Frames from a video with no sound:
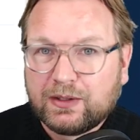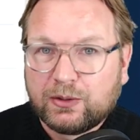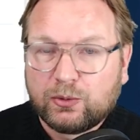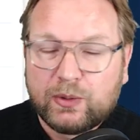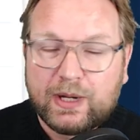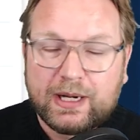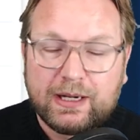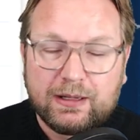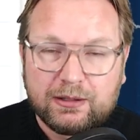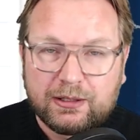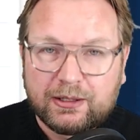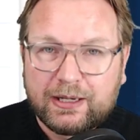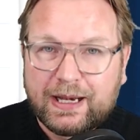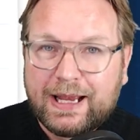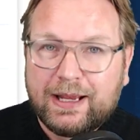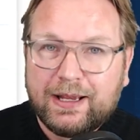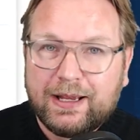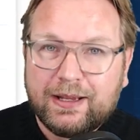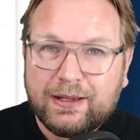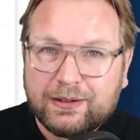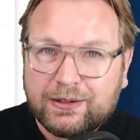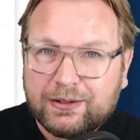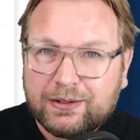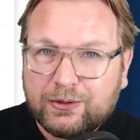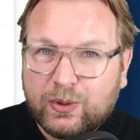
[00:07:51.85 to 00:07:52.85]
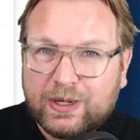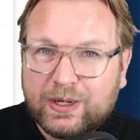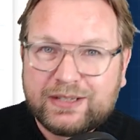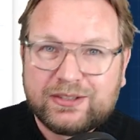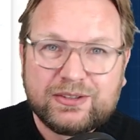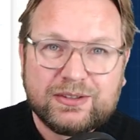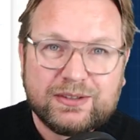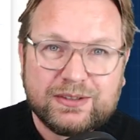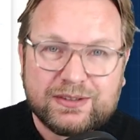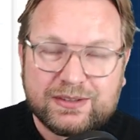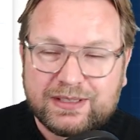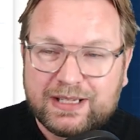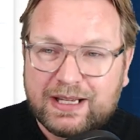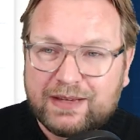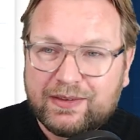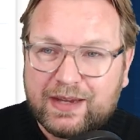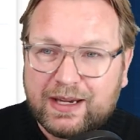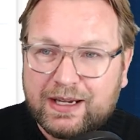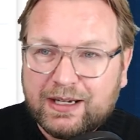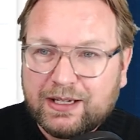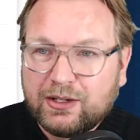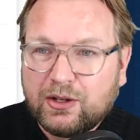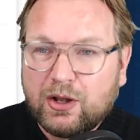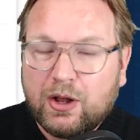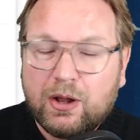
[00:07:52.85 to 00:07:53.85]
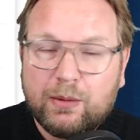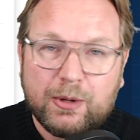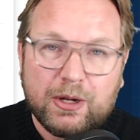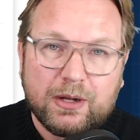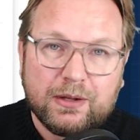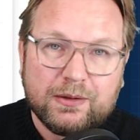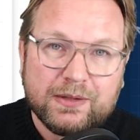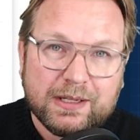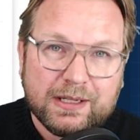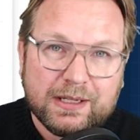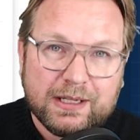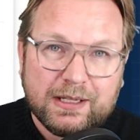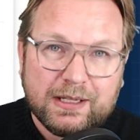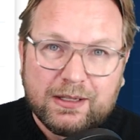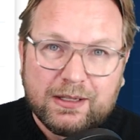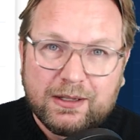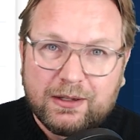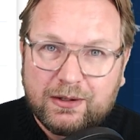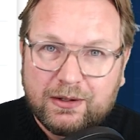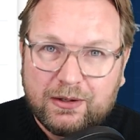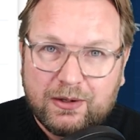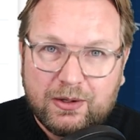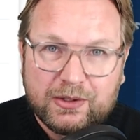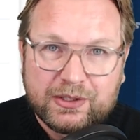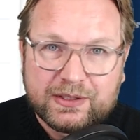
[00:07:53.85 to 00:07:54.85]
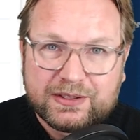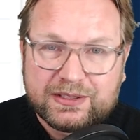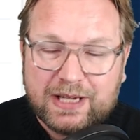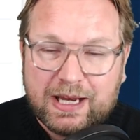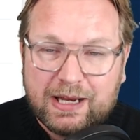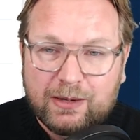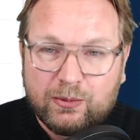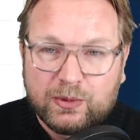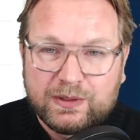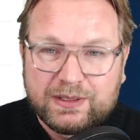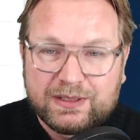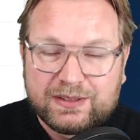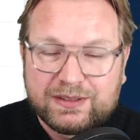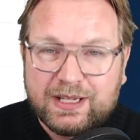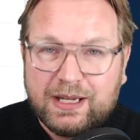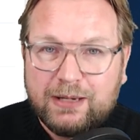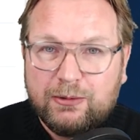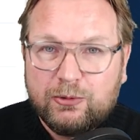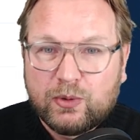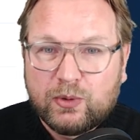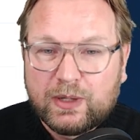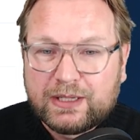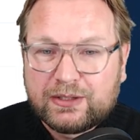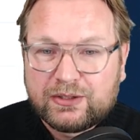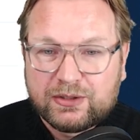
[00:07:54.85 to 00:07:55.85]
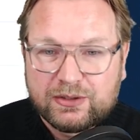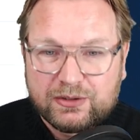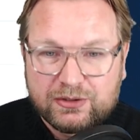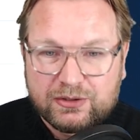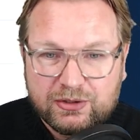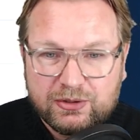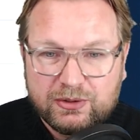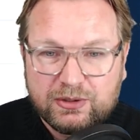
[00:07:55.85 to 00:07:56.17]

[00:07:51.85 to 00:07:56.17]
regular questions that they come on all the time with the same questions.